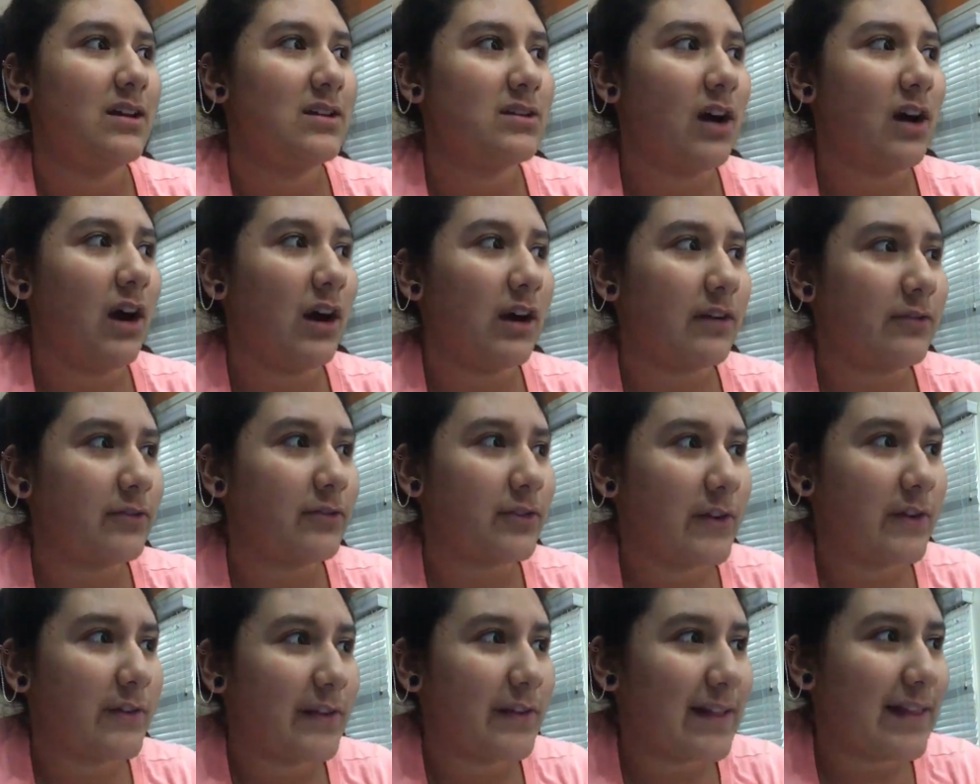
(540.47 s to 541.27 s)
talk in
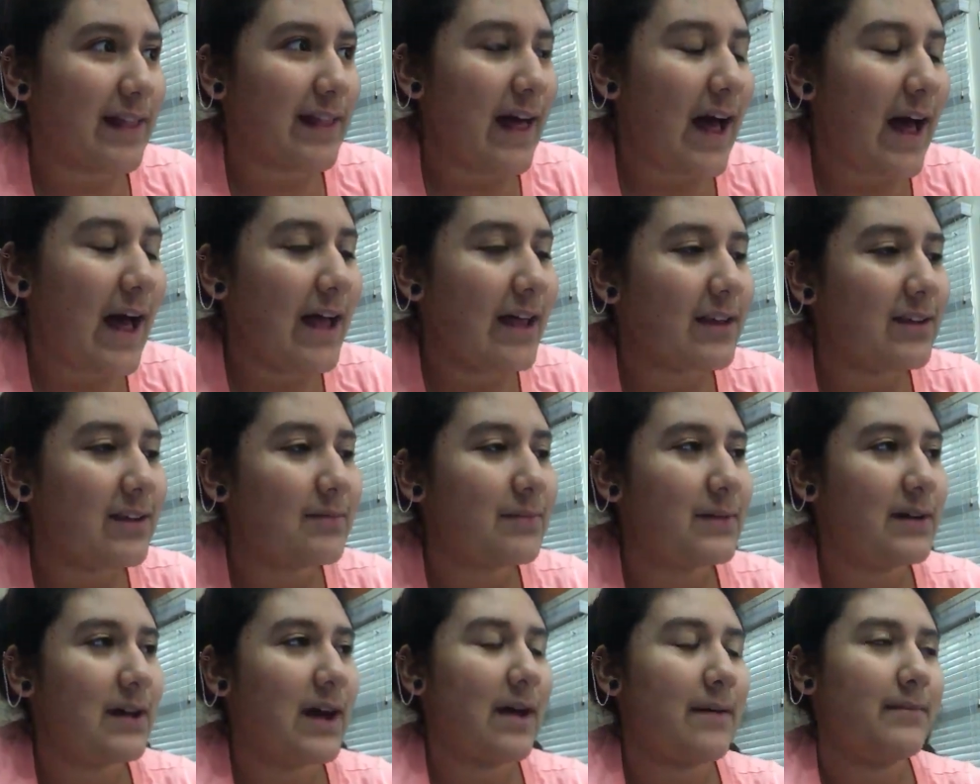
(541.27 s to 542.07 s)
front of the class,
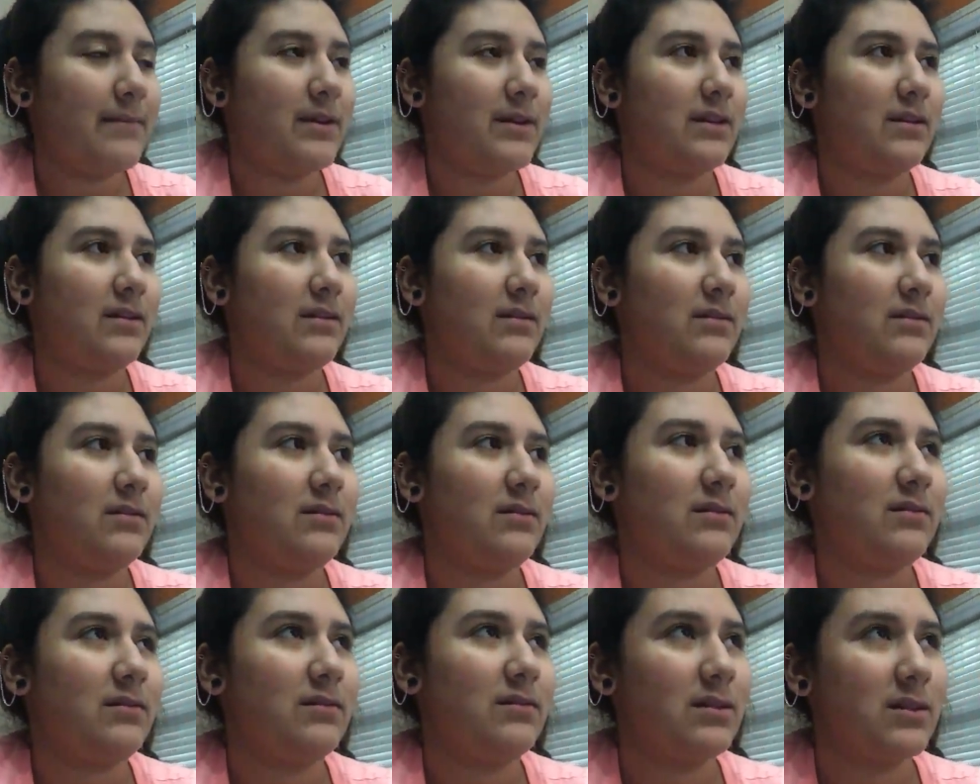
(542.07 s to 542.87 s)
but I'm in
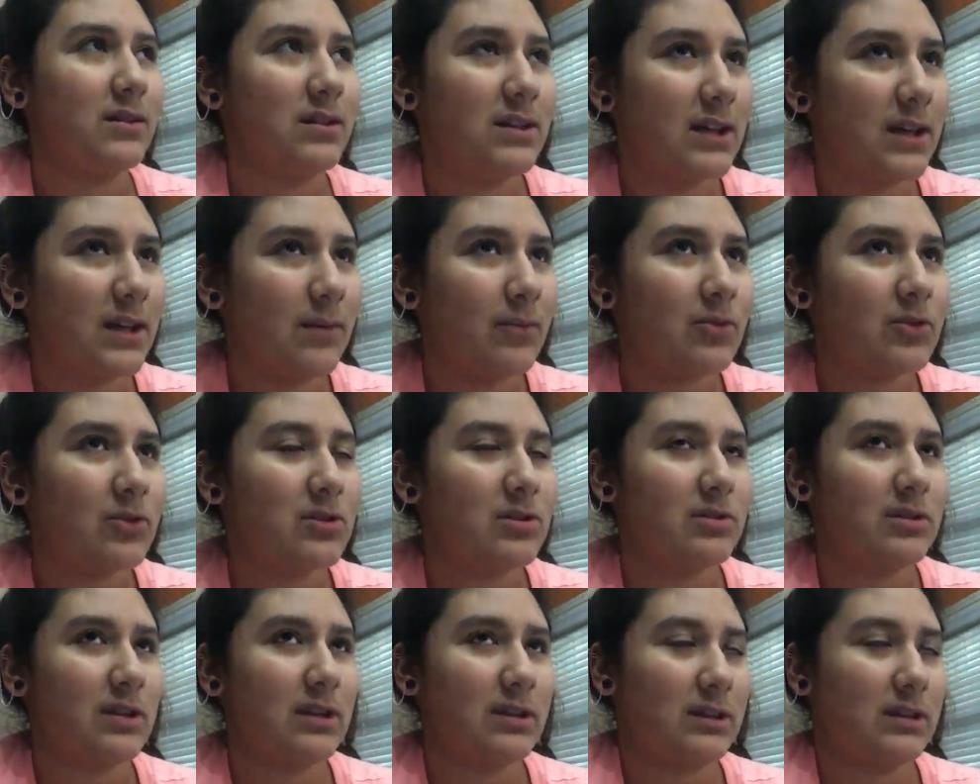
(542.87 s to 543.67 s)
STEM,
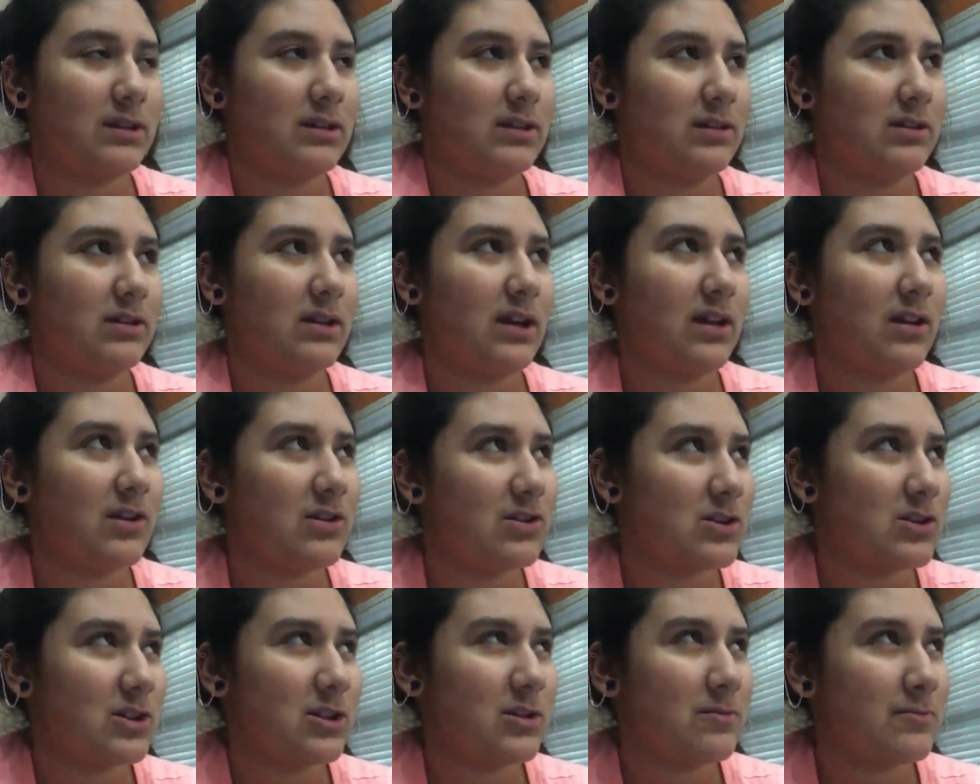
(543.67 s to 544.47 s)
which is like an
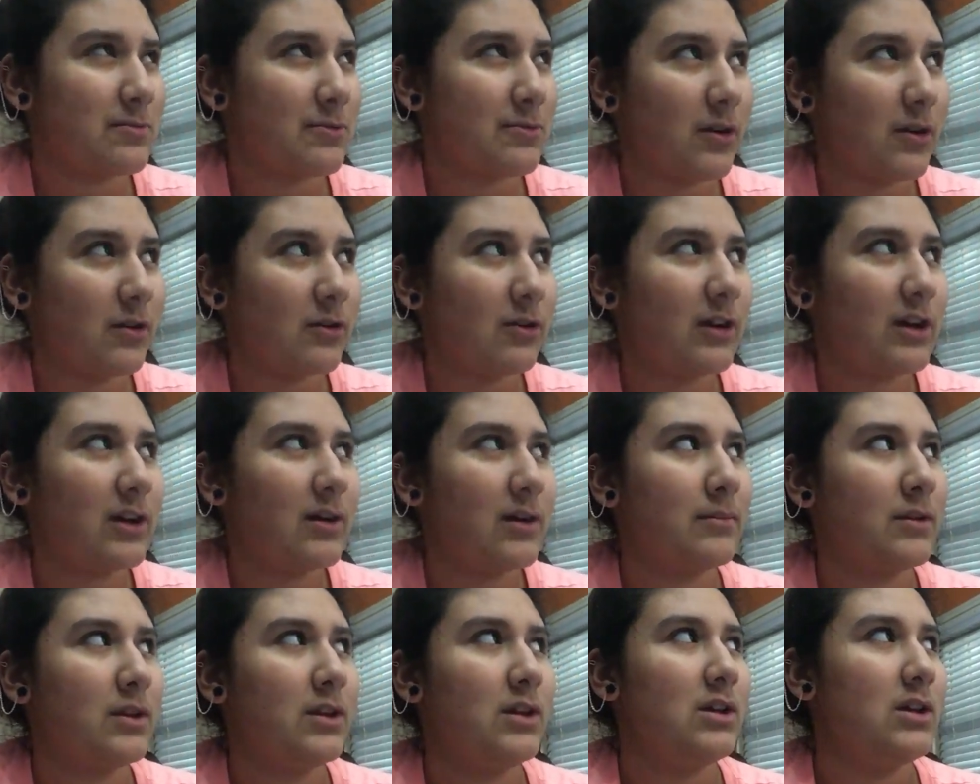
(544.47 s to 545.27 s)
intelligence
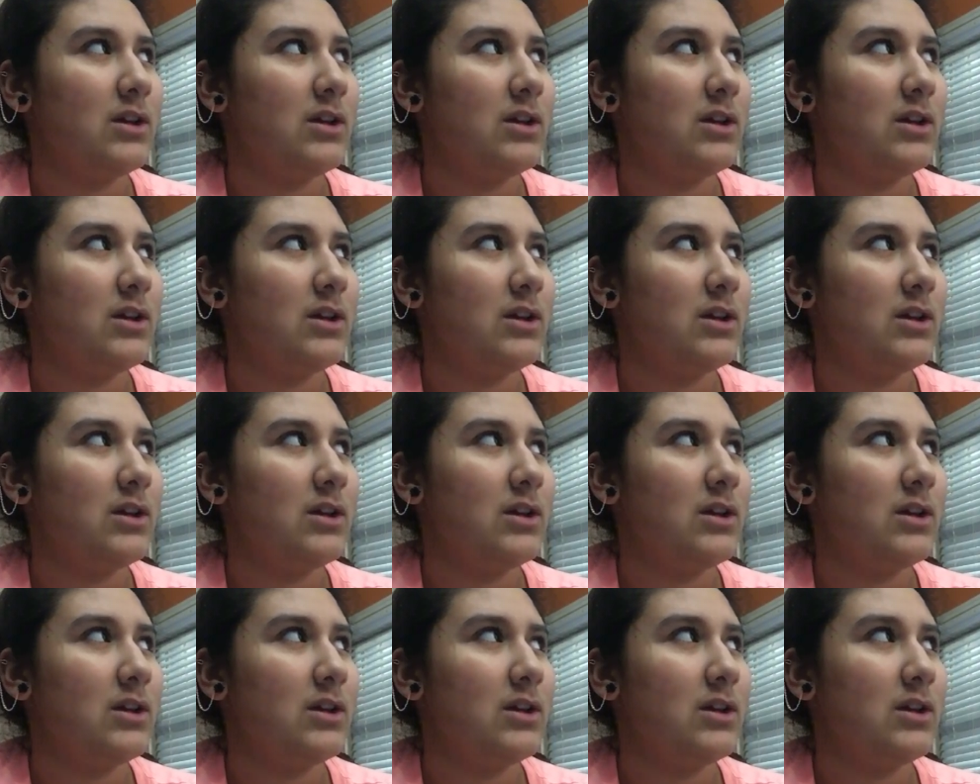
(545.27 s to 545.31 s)
program,